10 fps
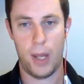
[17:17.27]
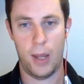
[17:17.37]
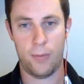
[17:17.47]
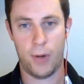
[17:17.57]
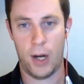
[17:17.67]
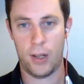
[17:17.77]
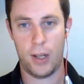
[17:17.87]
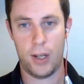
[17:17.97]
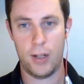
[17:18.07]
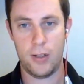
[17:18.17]
and frankly,
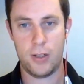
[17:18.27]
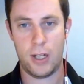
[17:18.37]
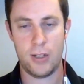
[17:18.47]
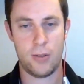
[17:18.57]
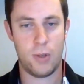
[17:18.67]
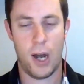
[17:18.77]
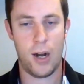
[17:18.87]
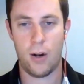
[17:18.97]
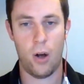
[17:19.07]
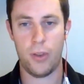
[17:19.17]
he's got
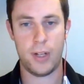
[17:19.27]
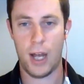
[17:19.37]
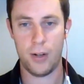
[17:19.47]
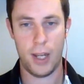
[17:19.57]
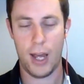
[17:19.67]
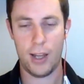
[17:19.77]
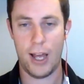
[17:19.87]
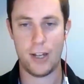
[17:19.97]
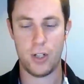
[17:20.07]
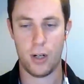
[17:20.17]
all the talent he had
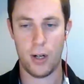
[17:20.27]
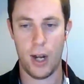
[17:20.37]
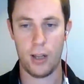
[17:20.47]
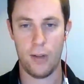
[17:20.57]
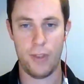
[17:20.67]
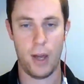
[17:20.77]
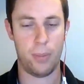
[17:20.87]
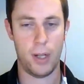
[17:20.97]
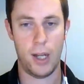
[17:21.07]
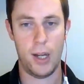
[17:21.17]
last year, and I love that
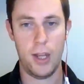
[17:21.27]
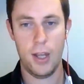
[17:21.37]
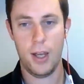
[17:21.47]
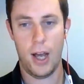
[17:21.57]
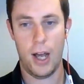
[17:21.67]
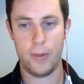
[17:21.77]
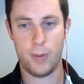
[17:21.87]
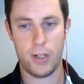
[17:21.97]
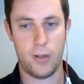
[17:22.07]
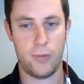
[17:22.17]
play. Especially